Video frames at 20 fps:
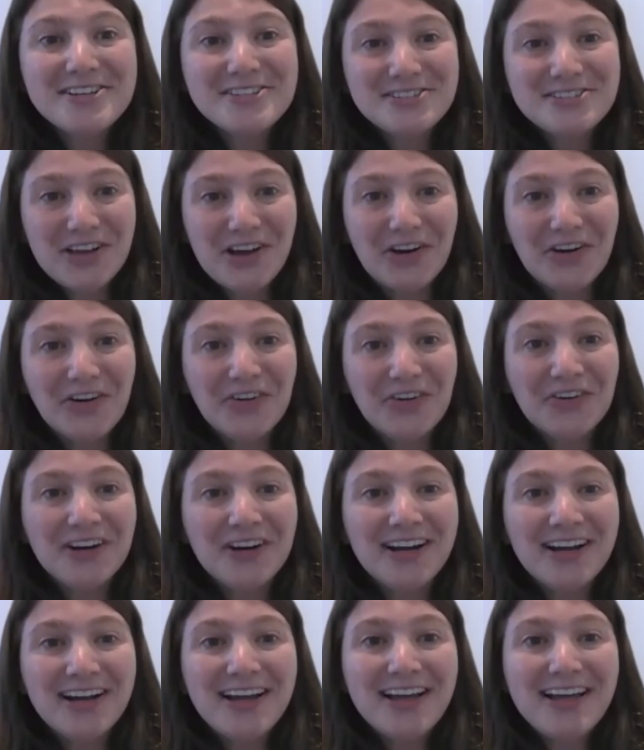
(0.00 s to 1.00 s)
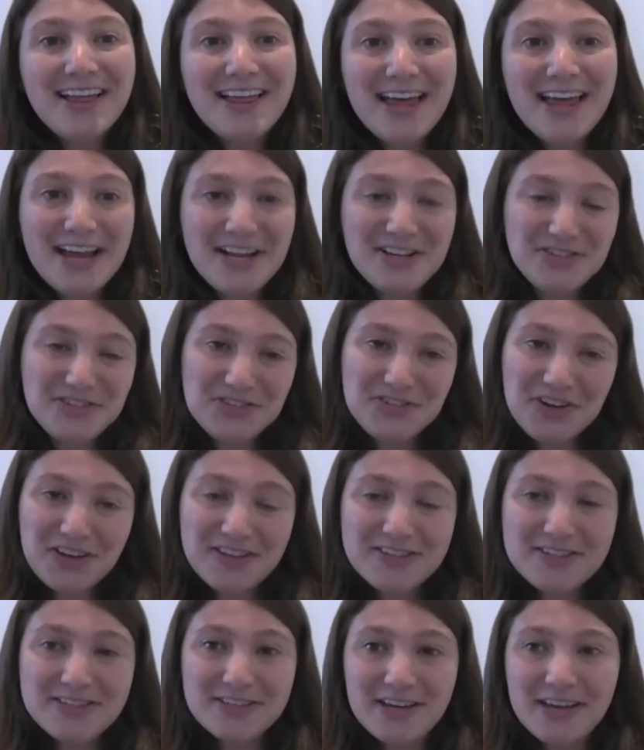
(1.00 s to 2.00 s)
So it's
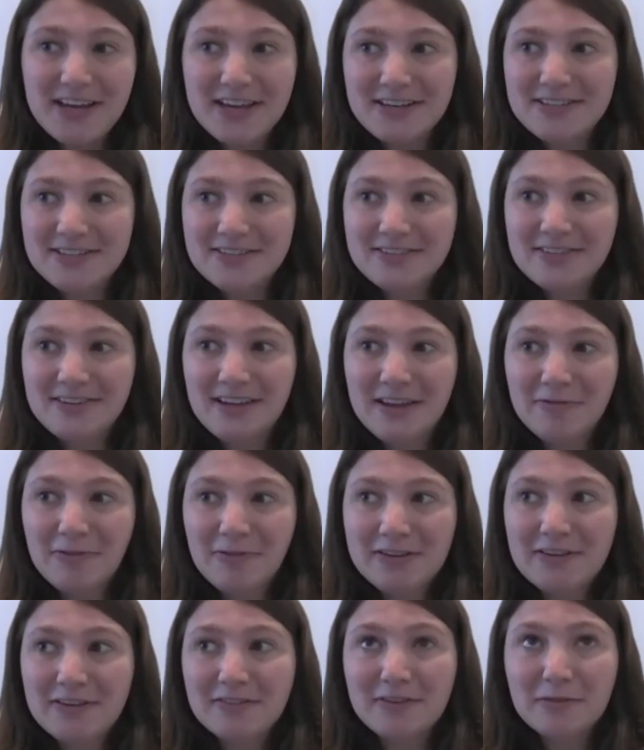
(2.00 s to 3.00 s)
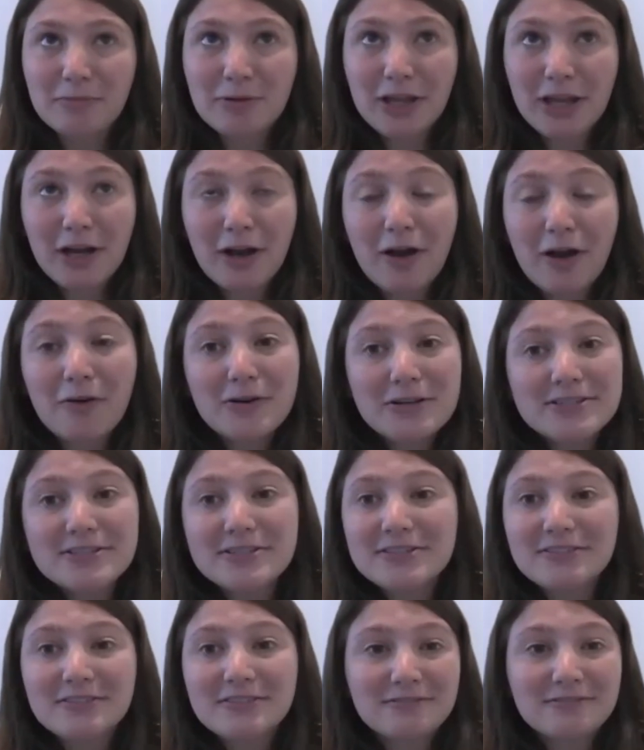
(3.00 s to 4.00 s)
just, it makes sense. But like, oh, it's
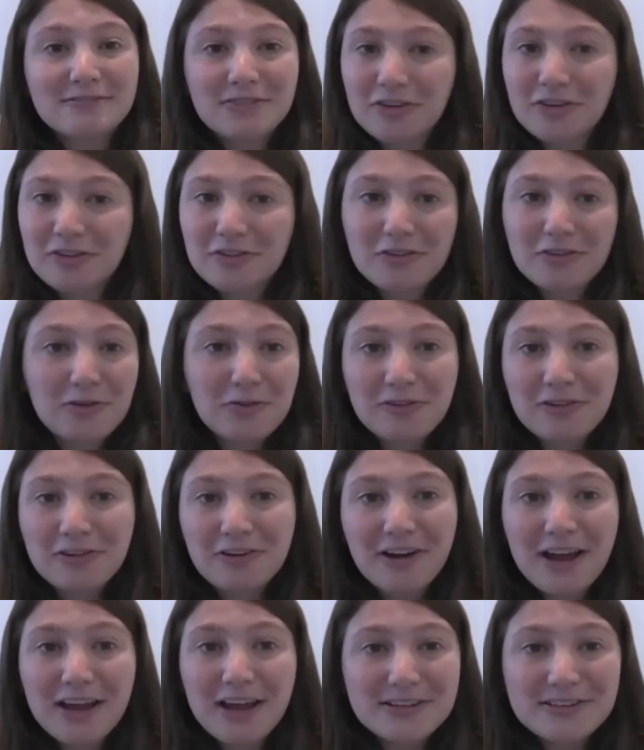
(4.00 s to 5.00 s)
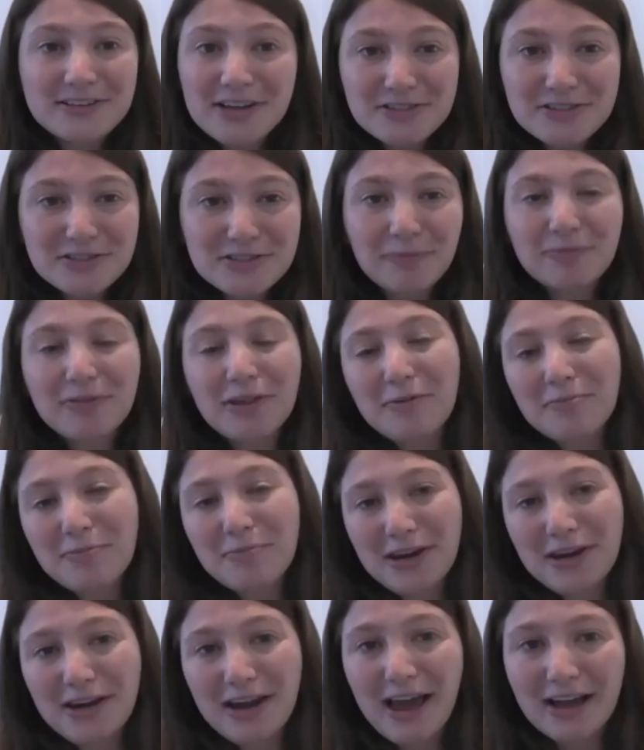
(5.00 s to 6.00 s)
just using your hand to touch something.
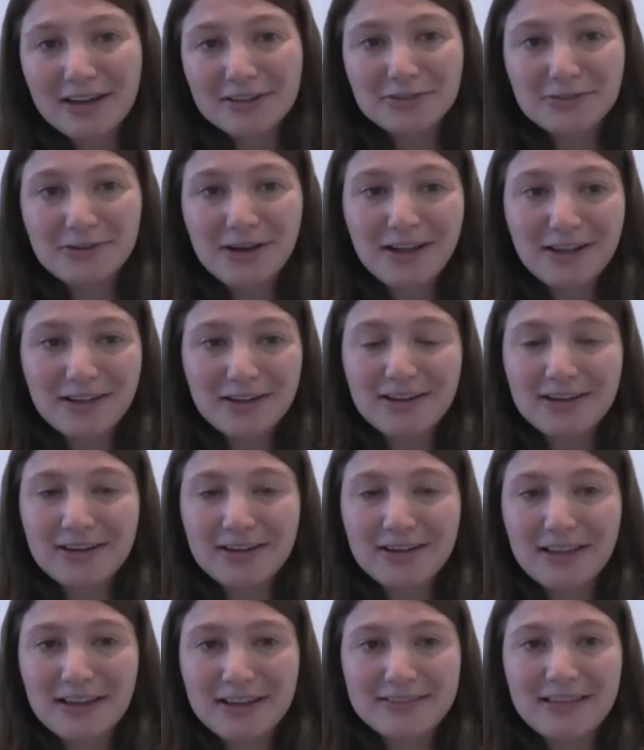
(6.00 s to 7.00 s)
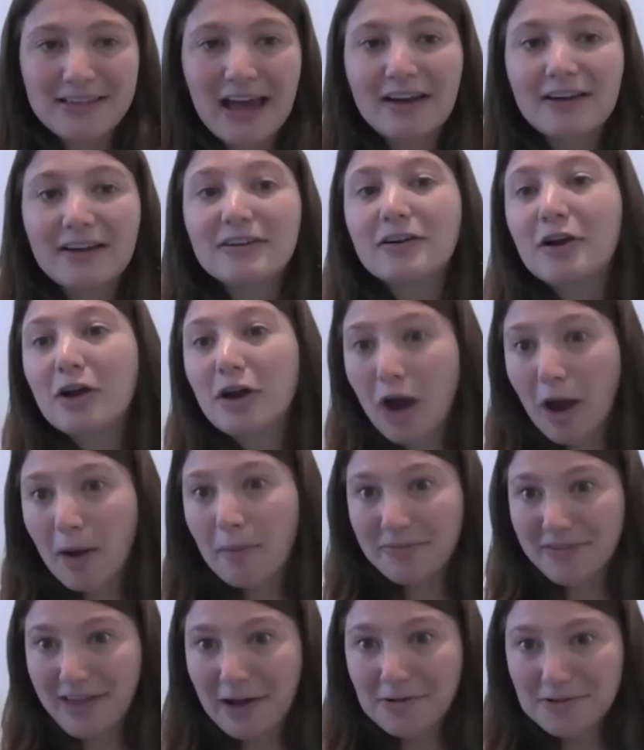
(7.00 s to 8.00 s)
But in actuality, like, that
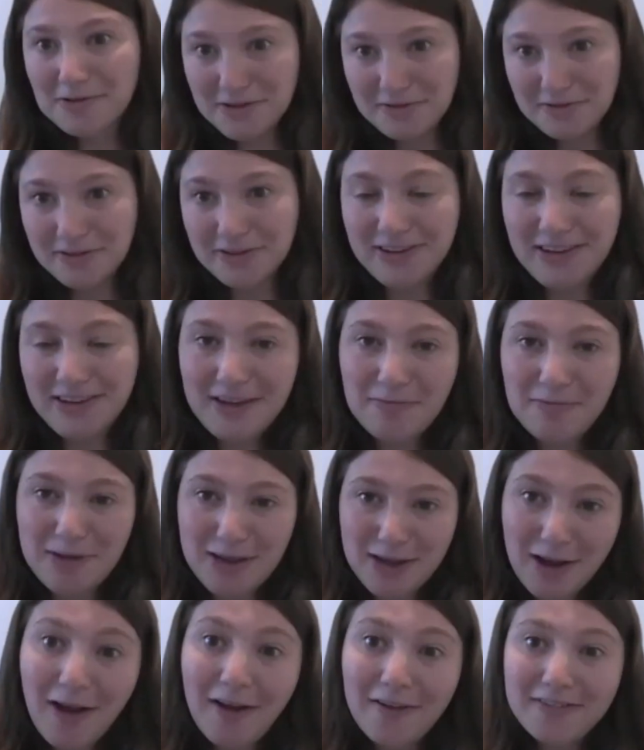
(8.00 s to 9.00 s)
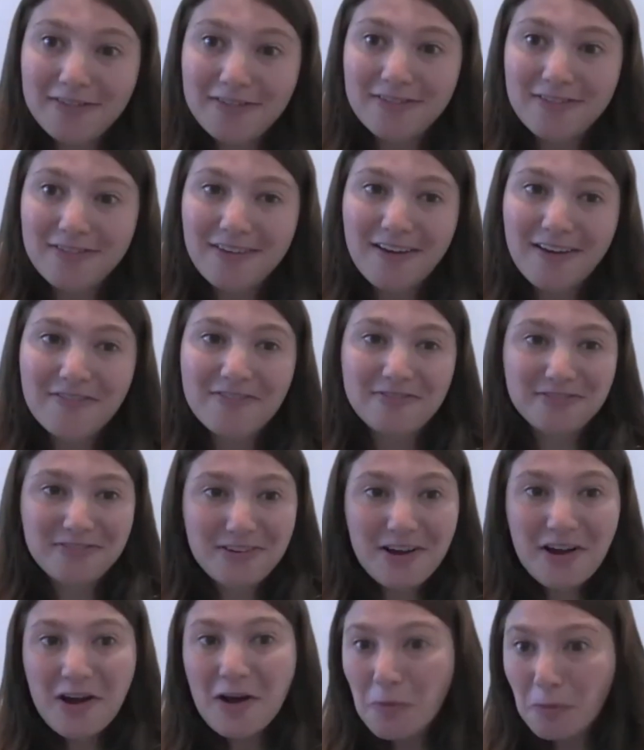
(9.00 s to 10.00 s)
comes out differently because of
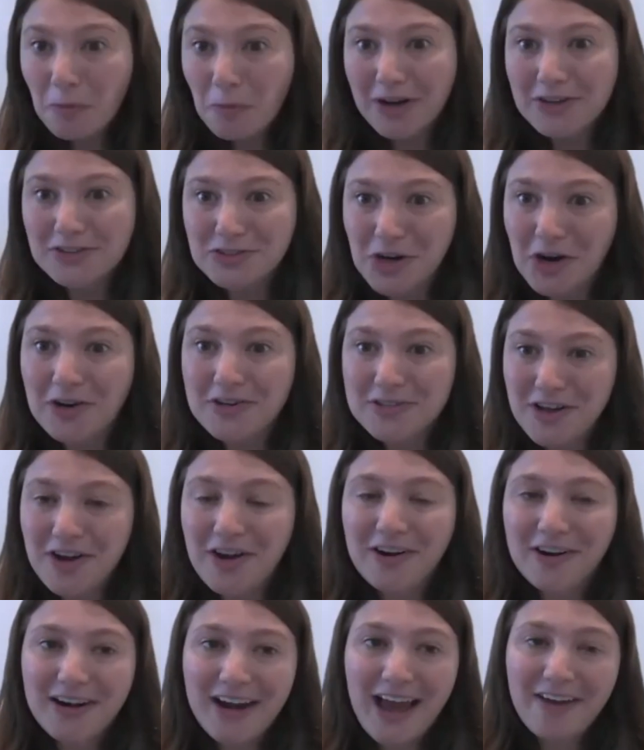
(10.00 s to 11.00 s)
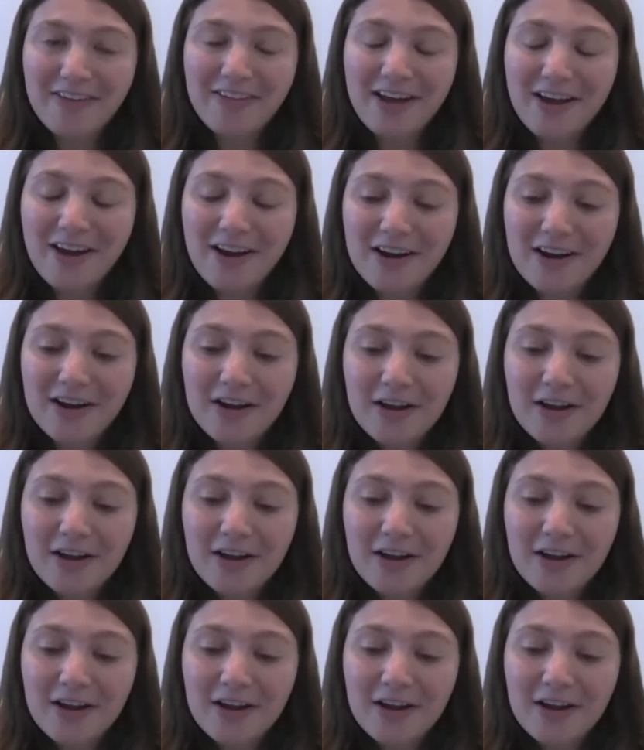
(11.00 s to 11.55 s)
what sharks are and how they are.